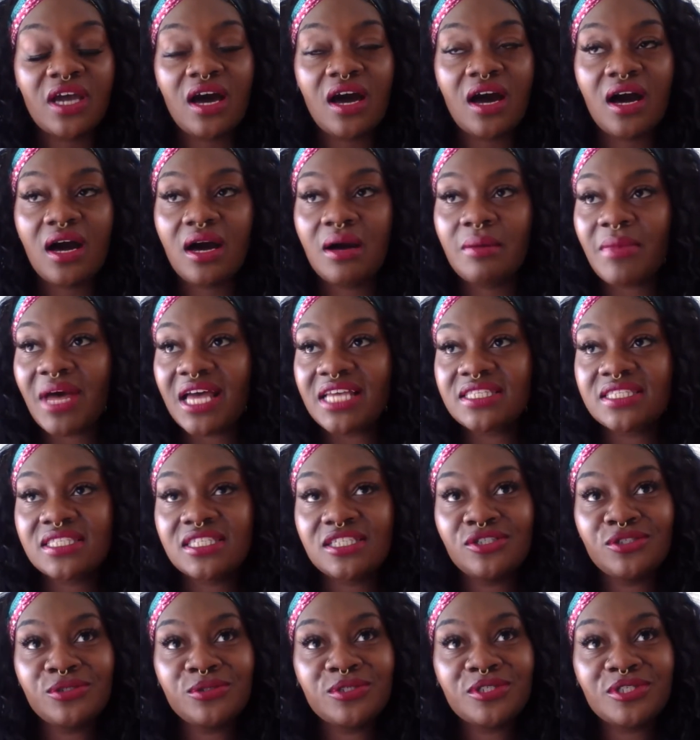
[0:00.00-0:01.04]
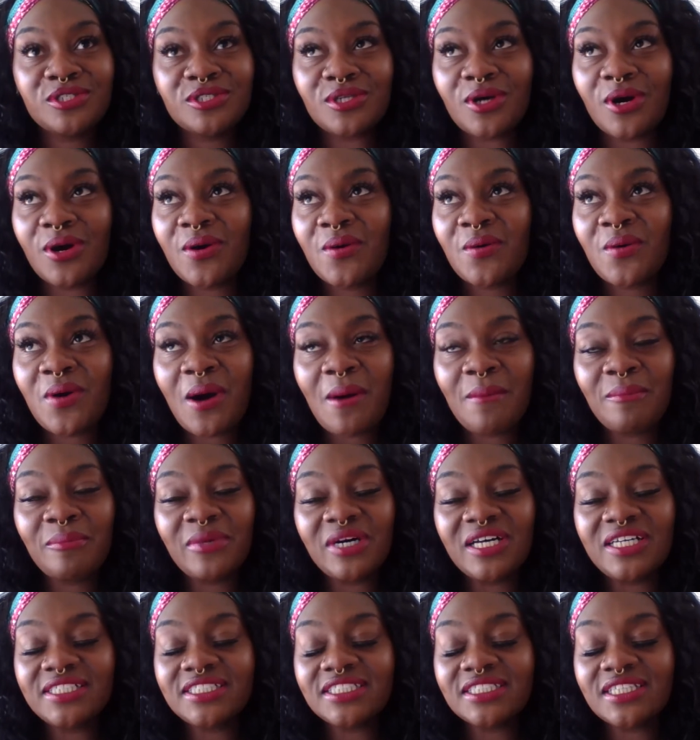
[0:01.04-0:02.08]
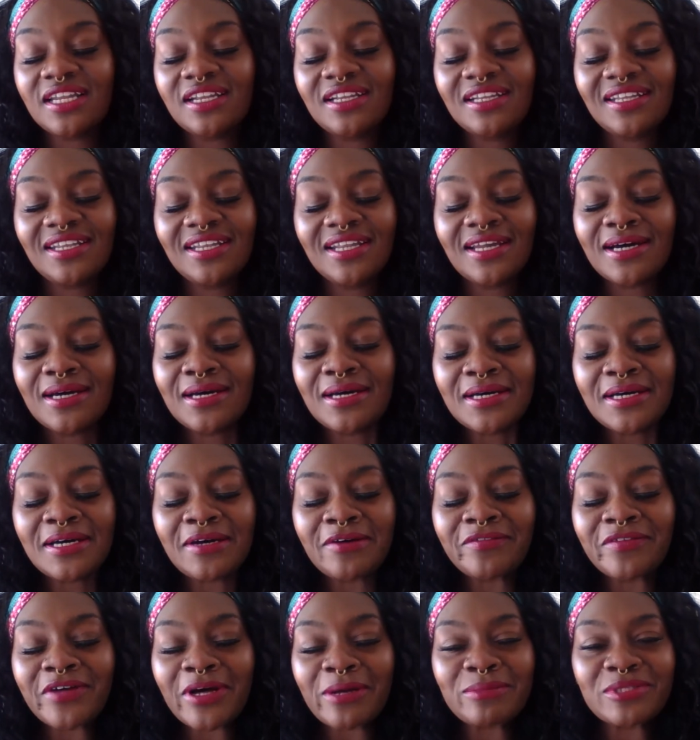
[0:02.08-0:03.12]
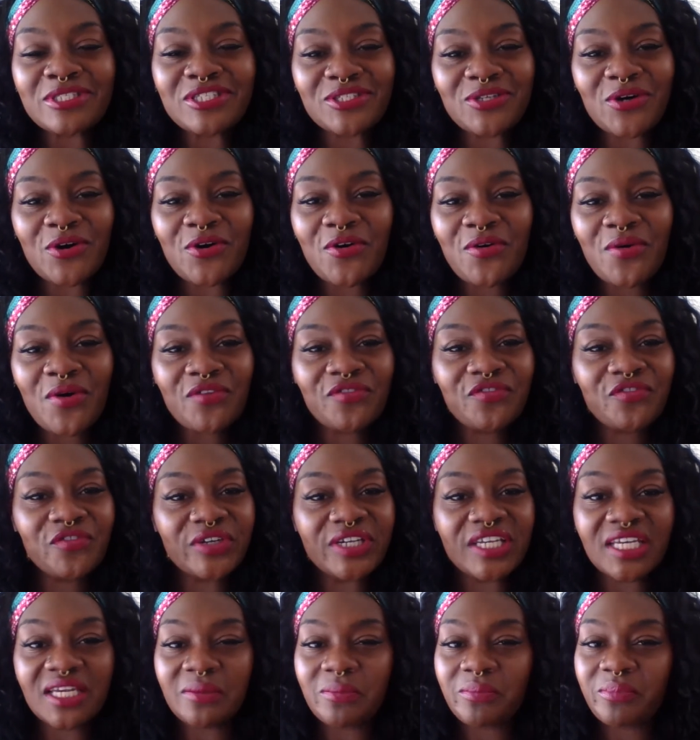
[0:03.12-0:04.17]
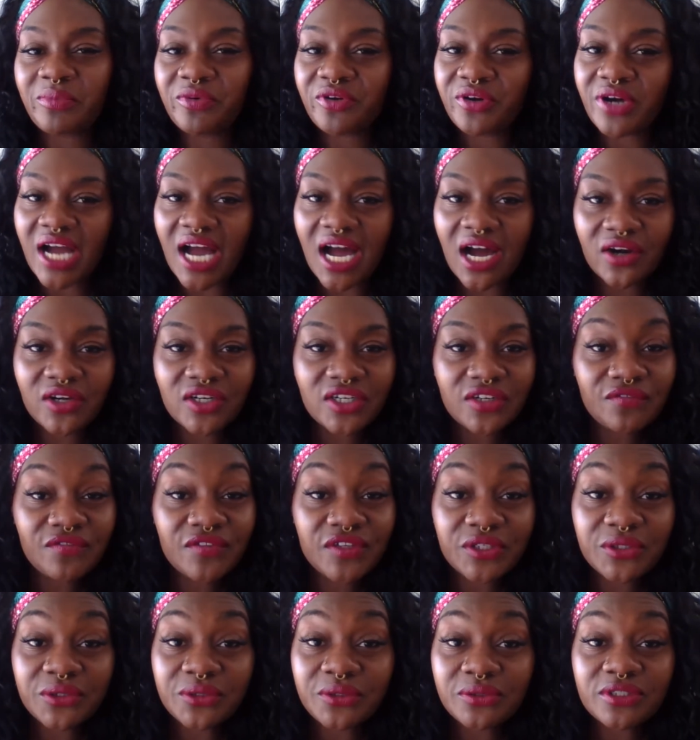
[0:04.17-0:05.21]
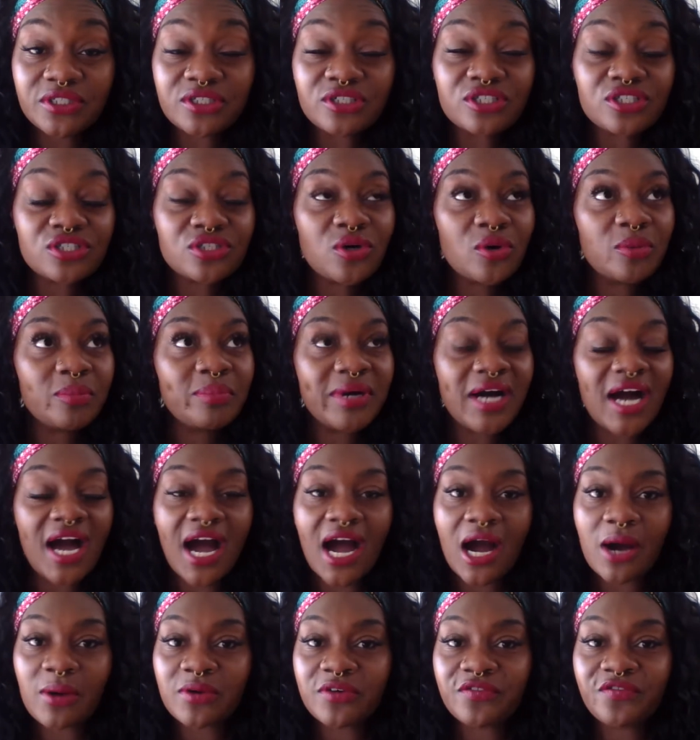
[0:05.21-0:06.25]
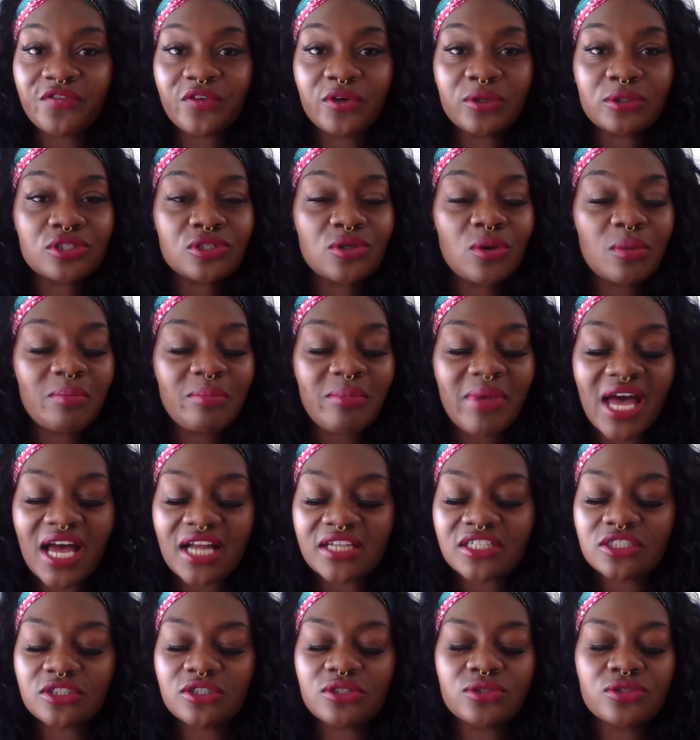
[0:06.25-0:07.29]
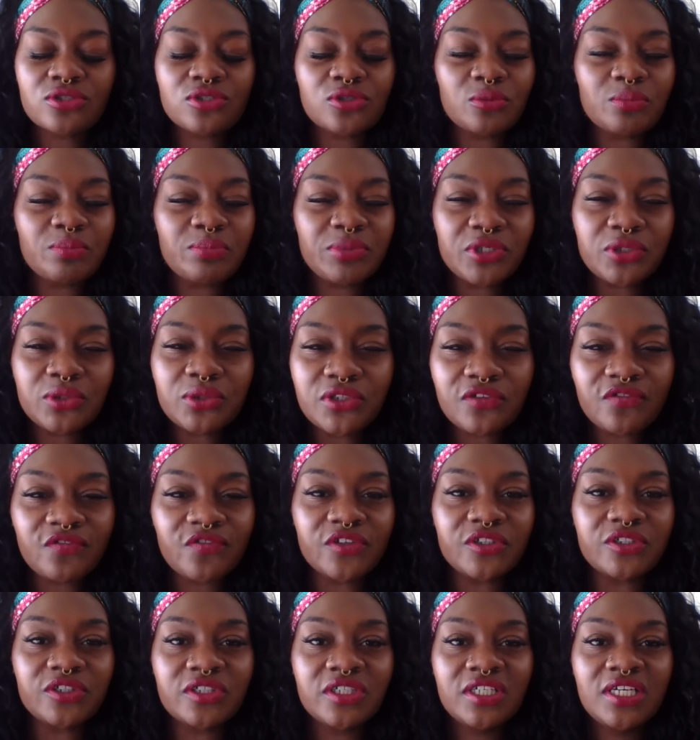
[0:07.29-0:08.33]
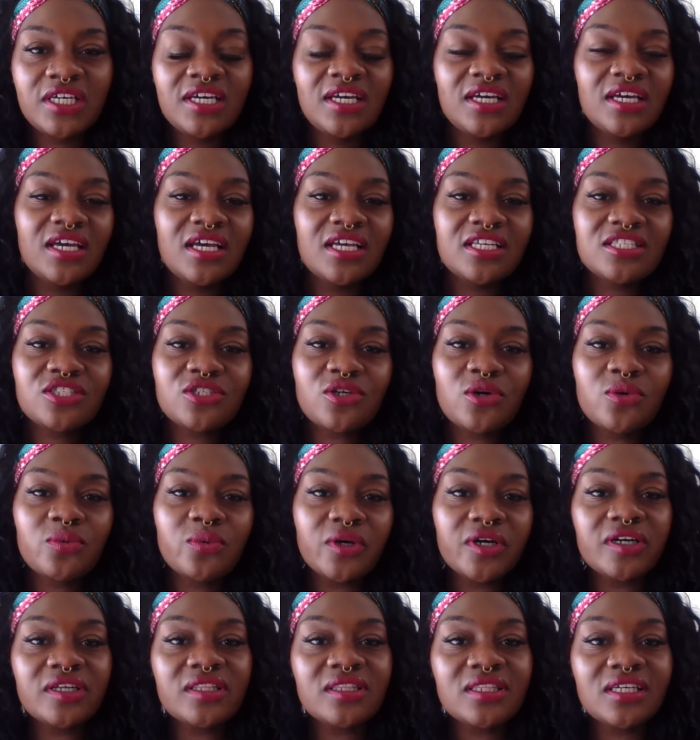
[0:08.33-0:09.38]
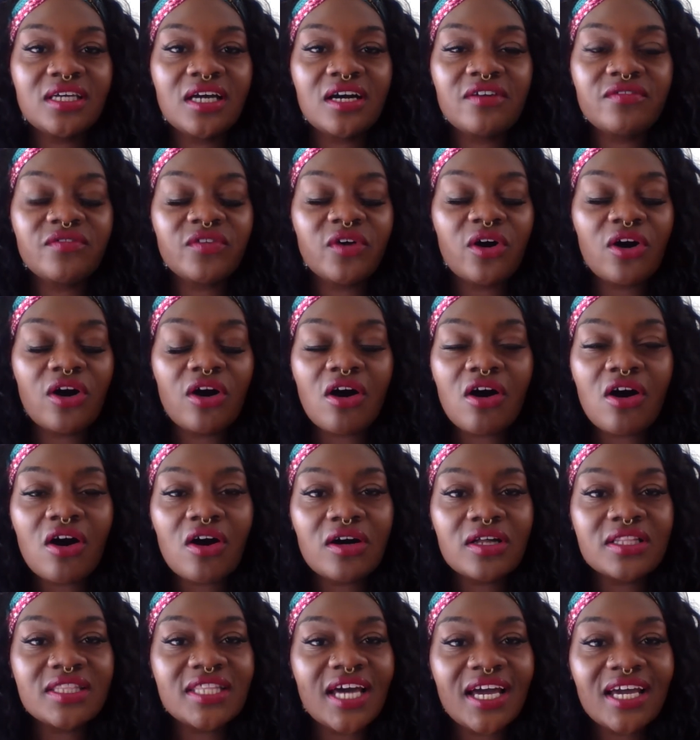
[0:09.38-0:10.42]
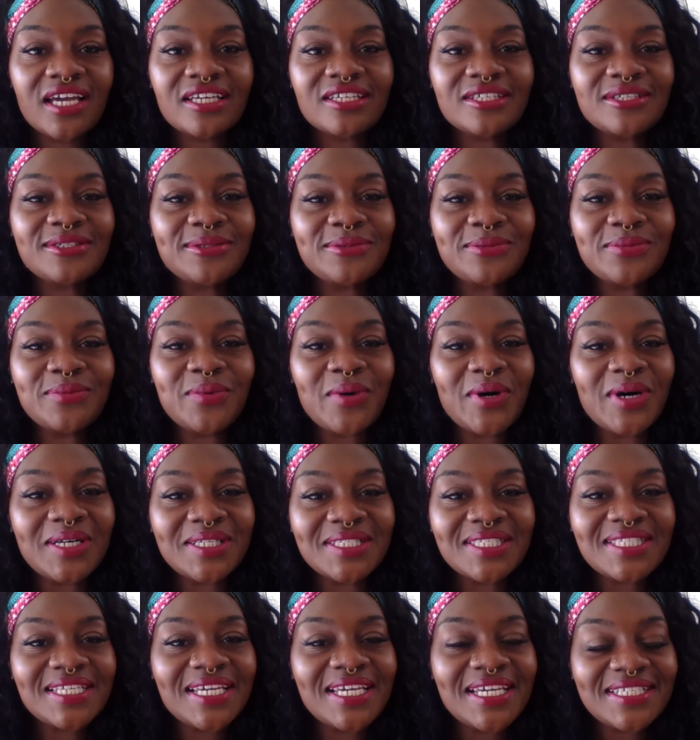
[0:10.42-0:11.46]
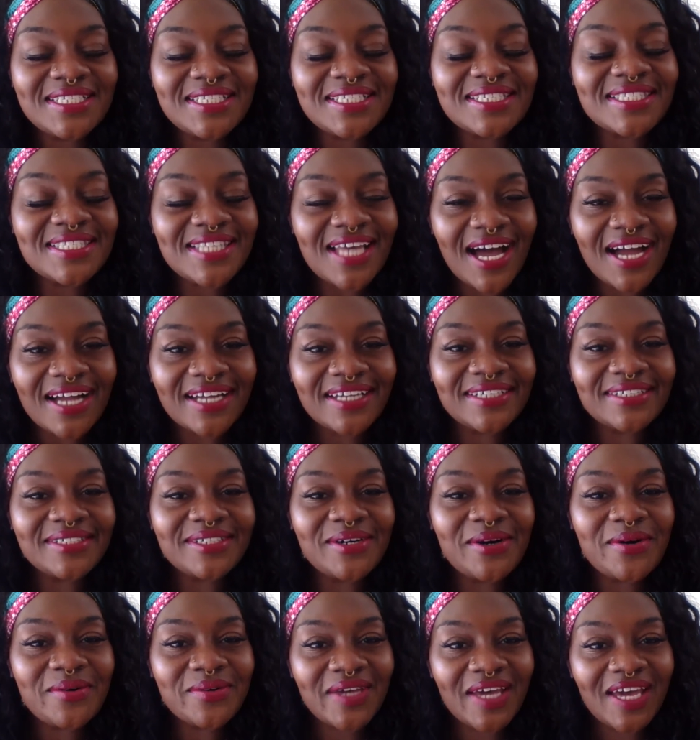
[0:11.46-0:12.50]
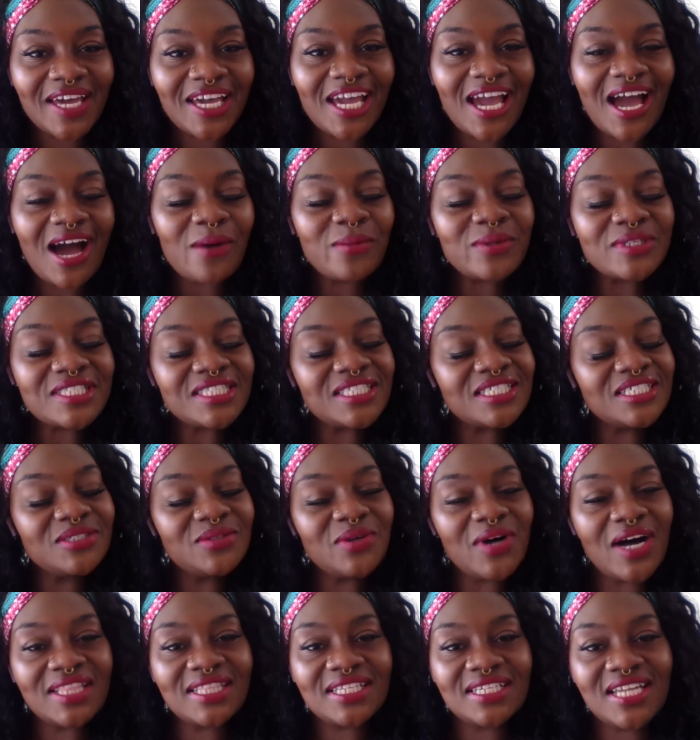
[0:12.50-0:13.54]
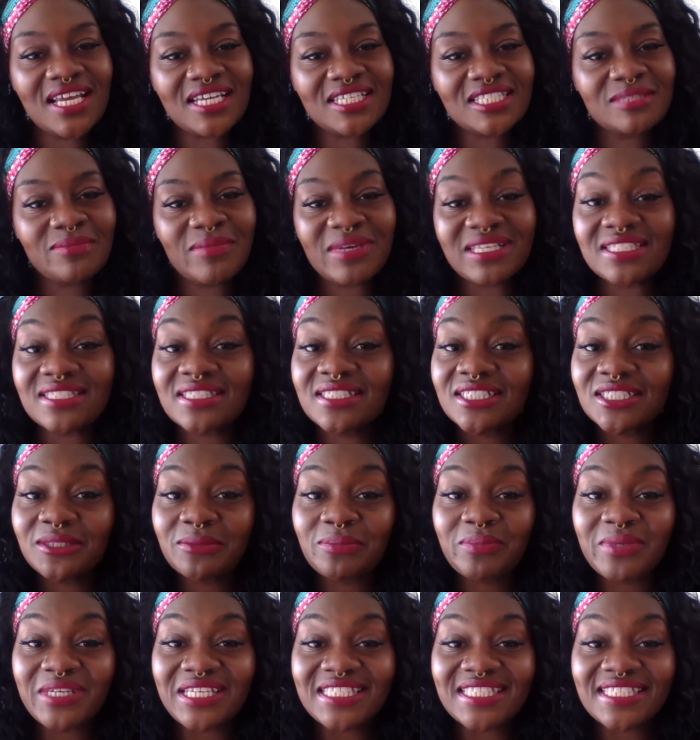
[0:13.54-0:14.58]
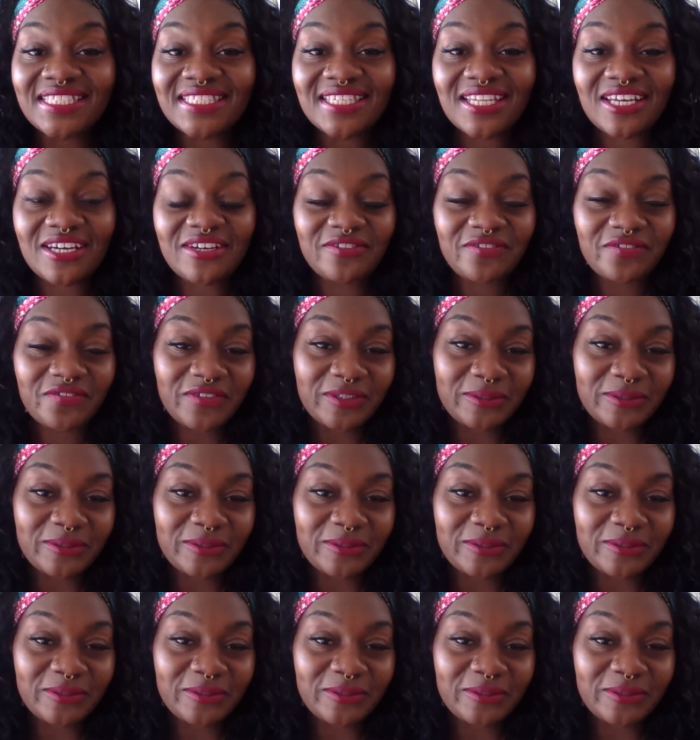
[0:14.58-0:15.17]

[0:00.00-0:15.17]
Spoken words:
I send you so much love. I'm so freaking proud of you. You're so powerful, so magical, so beautiful, and so worthy of all that you want and desire. Okay, I will see you on the next message. Peace and love.